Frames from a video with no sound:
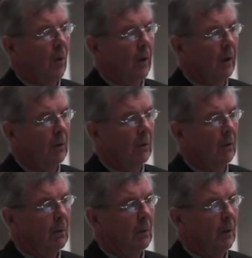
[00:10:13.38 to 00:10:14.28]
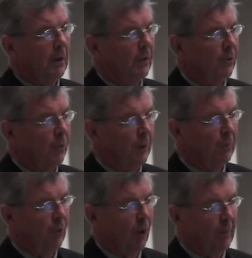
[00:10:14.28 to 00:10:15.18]
oil into an
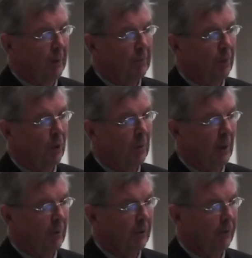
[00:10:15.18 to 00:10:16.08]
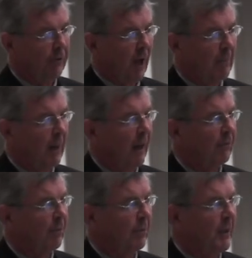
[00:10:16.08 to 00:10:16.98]
absorbent boom, and we just got
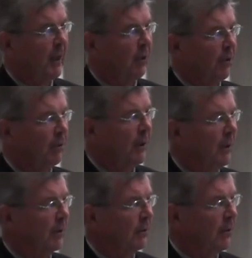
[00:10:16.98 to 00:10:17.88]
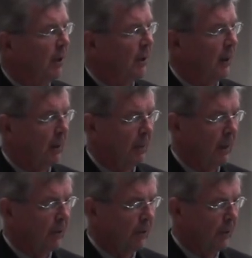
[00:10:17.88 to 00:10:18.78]
back from Calgary, and they're talking
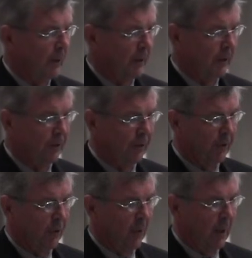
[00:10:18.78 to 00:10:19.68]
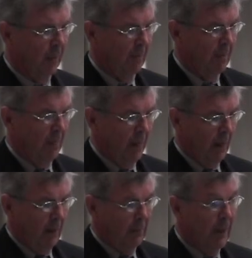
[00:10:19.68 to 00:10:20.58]
about doing it into
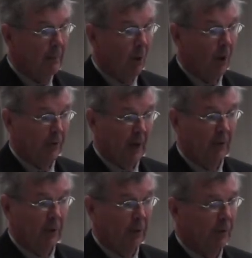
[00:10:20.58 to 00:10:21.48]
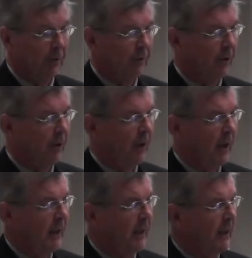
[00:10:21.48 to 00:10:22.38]
peatmoss, actually, which is a
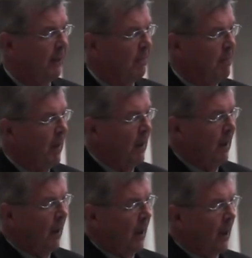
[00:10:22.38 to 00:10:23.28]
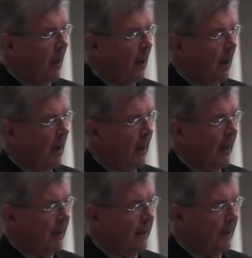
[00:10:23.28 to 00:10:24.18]
good idea.
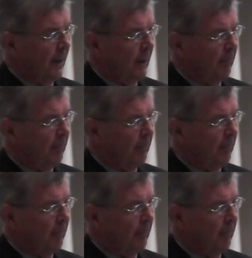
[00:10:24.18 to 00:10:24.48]
And